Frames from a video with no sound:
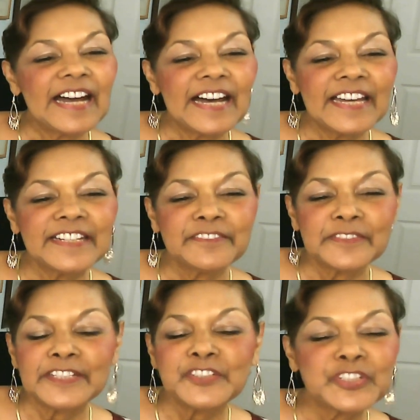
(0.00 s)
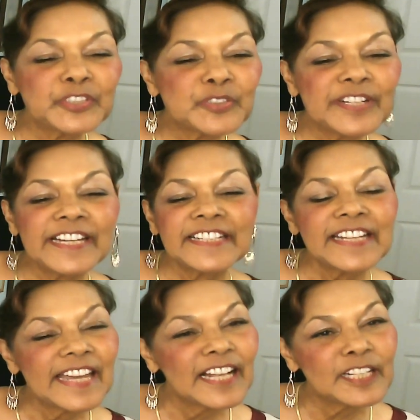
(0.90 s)
and in children, and
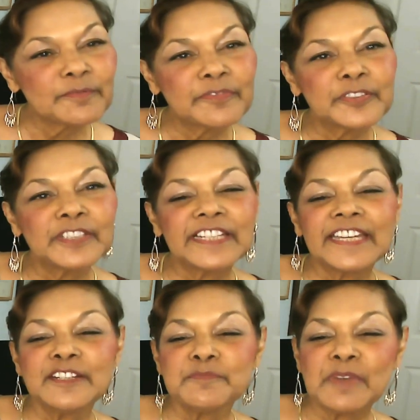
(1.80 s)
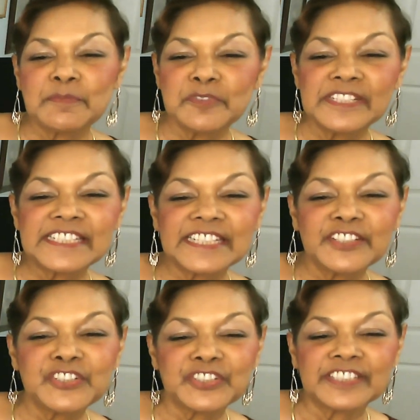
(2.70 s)
helpful in
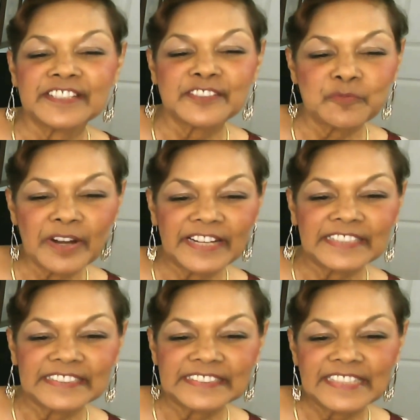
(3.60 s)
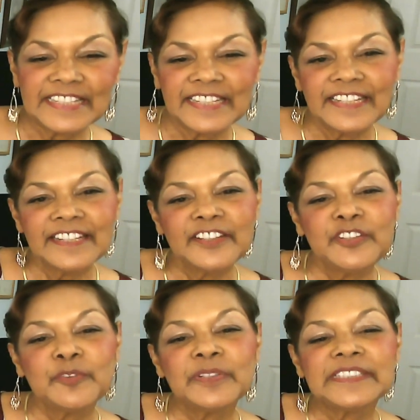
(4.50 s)
memorization as well.
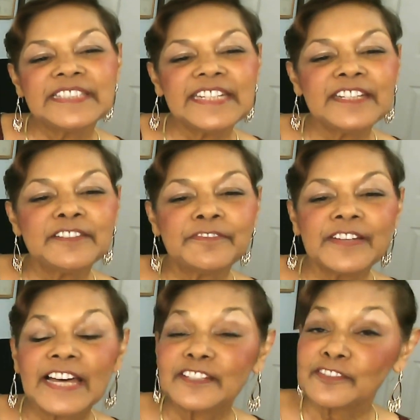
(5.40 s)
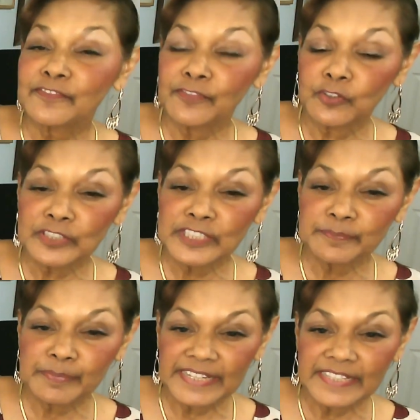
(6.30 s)
You will need flat floor
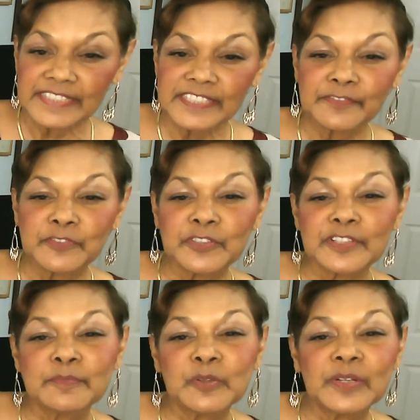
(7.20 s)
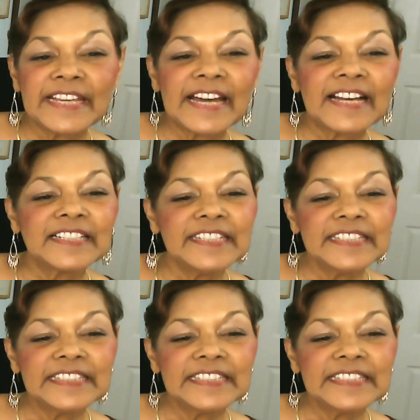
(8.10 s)
space for the bowling alley,